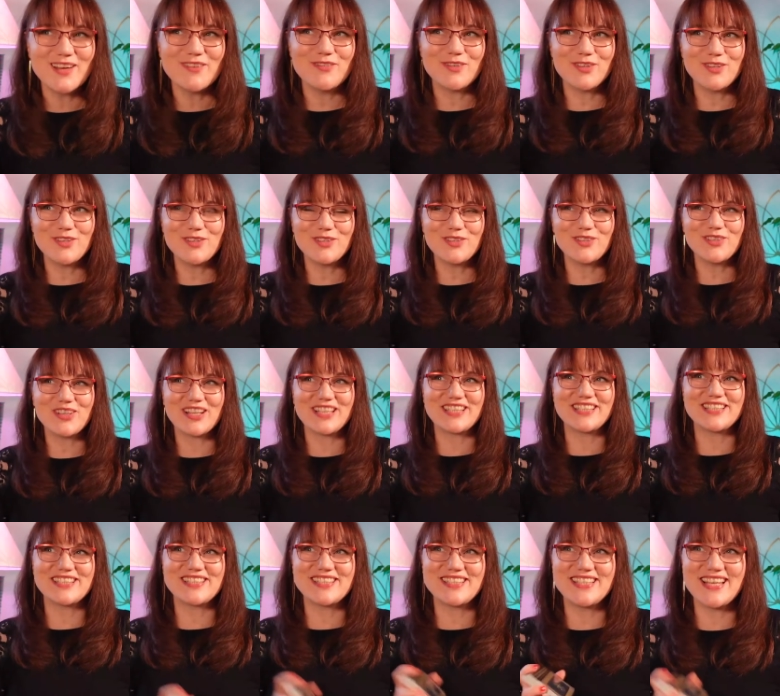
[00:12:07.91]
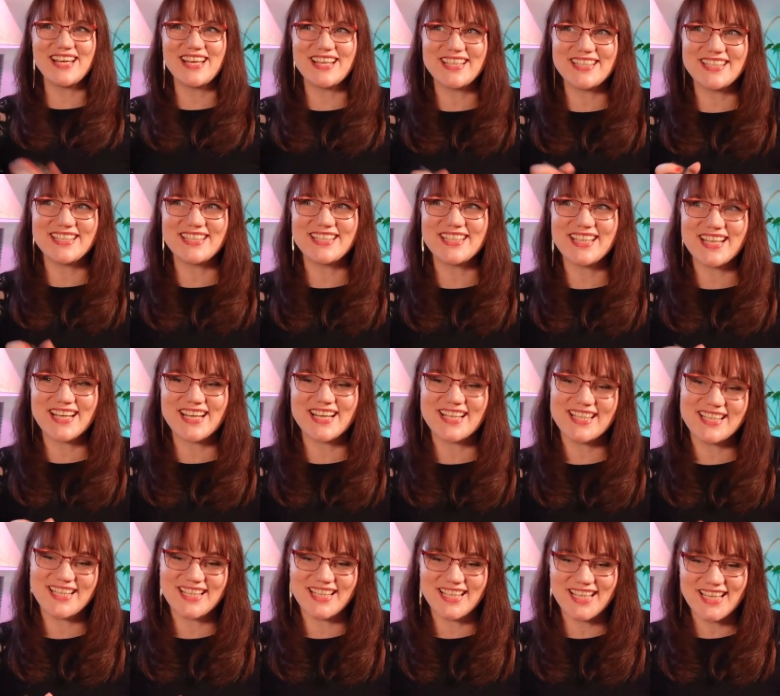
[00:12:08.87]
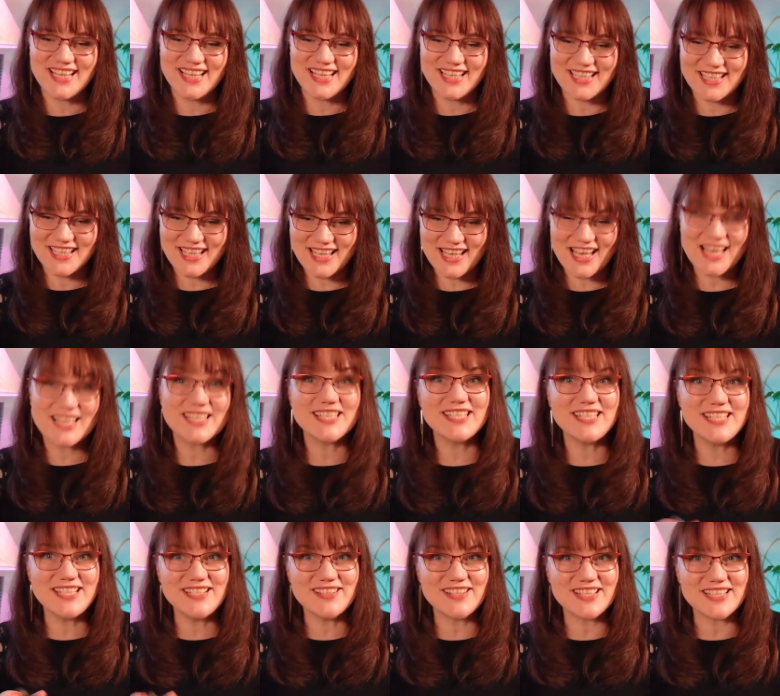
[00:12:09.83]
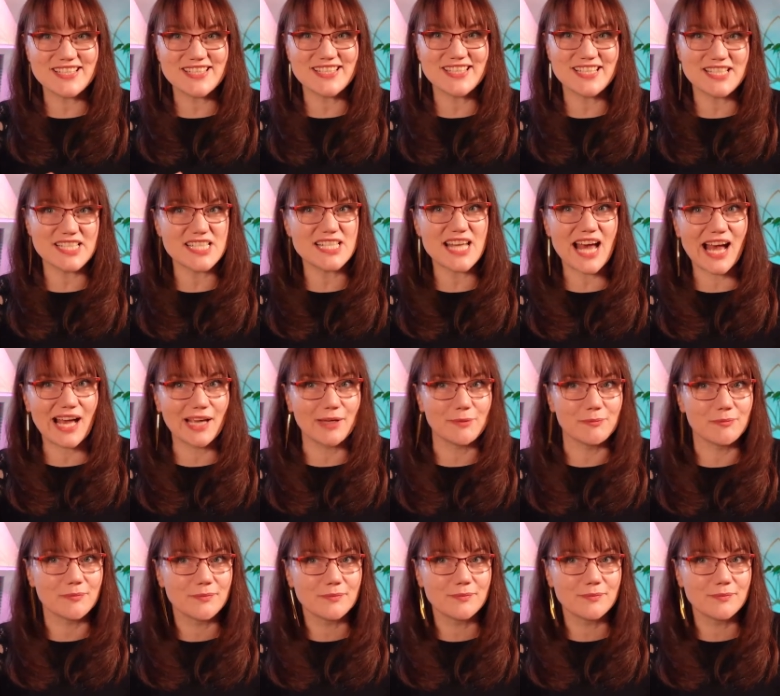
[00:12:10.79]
For you to understand that they are serious this time.